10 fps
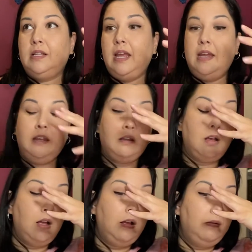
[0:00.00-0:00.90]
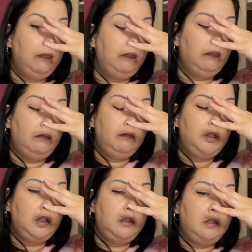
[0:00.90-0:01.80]
Like, um,
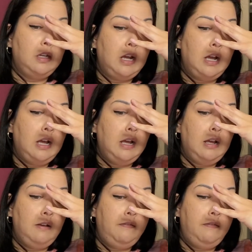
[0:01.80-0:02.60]
just uh,